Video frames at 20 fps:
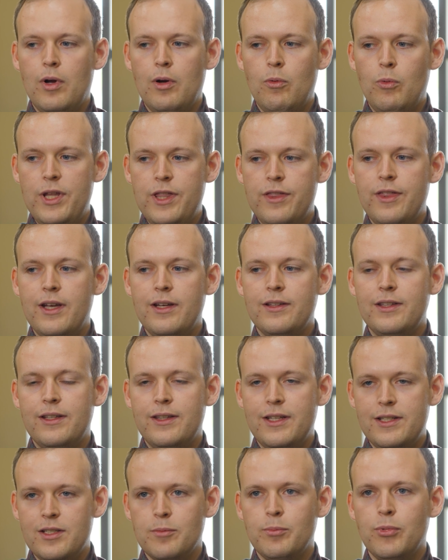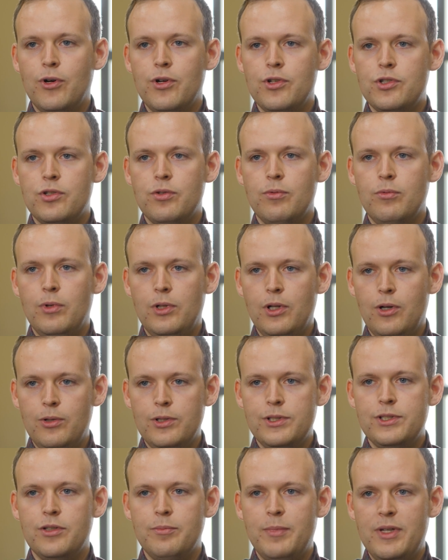We think that this approach
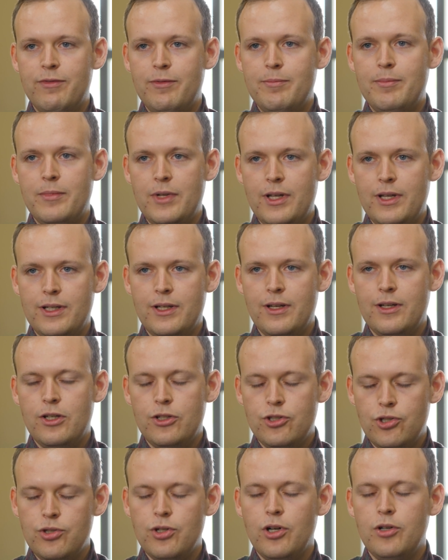should